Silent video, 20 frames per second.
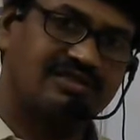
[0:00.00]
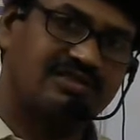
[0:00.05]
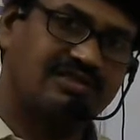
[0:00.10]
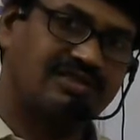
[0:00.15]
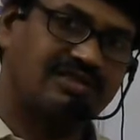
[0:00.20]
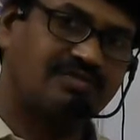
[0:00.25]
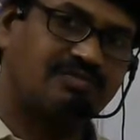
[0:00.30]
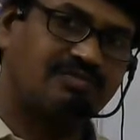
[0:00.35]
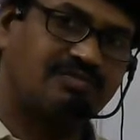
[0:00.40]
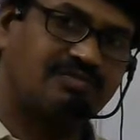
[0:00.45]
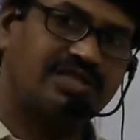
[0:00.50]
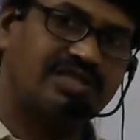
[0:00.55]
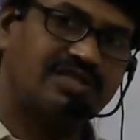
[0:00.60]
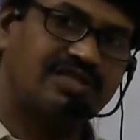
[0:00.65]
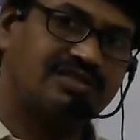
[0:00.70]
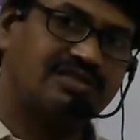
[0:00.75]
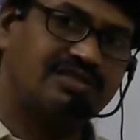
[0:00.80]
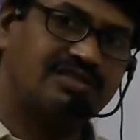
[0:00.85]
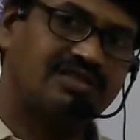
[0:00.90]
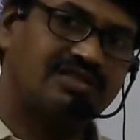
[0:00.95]
Up to
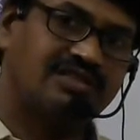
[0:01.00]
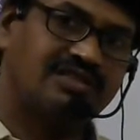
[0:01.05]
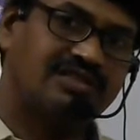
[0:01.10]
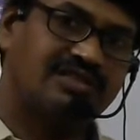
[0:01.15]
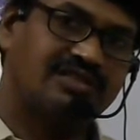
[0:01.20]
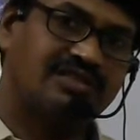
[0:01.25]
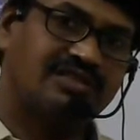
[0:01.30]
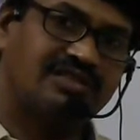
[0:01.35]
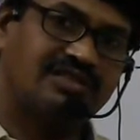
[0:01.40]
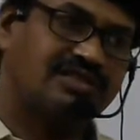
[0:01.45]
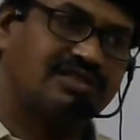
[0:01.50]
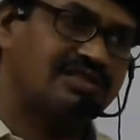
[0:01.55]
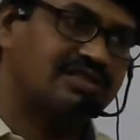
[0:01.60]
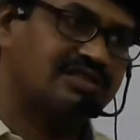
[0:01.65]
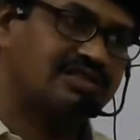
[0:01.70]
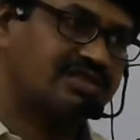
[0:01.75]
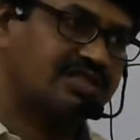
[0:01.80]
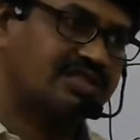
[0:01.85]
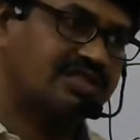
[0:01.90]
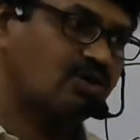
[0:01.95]
then,
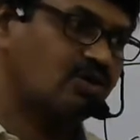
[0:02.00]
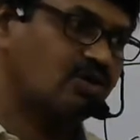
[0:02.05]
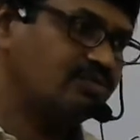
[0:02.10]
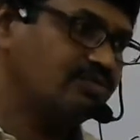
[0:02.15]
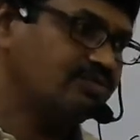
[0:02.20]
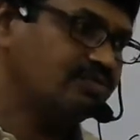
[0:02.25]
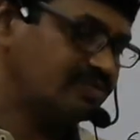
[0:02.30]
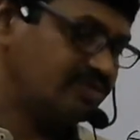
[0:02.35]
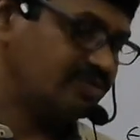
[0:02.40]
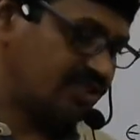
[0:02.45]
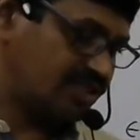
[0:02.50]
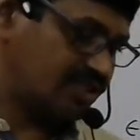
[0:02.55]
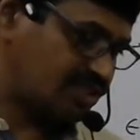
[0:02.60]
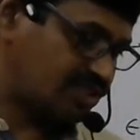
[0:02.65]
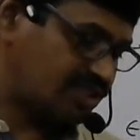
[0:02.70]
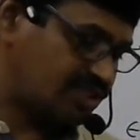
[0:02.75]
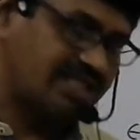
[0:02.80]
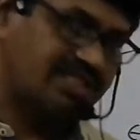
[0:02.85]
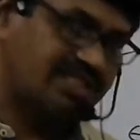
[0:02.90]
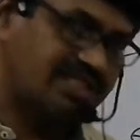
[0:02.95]
stay home,
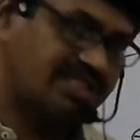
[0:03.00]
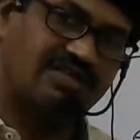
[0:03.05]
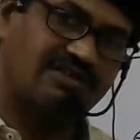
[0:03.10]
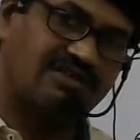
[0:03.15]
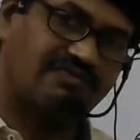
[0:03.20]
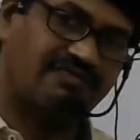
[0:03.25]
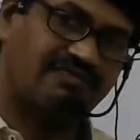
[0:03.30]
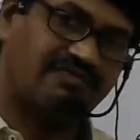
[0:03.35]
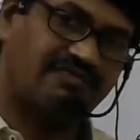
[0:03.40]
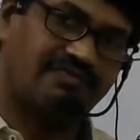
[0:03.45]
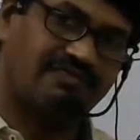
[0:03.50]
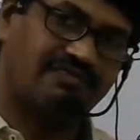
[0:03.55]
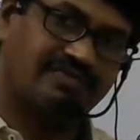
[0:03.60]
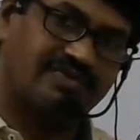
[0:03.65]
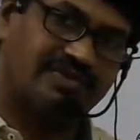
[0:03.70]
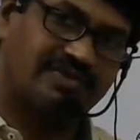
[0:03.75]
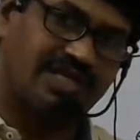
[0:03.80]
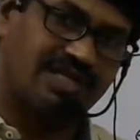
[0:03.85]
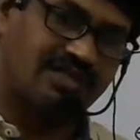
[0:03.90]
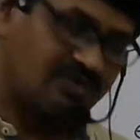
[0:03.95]
stay safe.
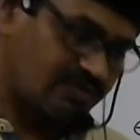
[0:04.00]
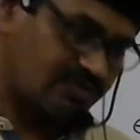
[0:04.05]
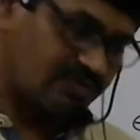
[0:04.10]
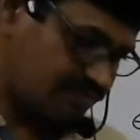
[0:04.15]
Thank you.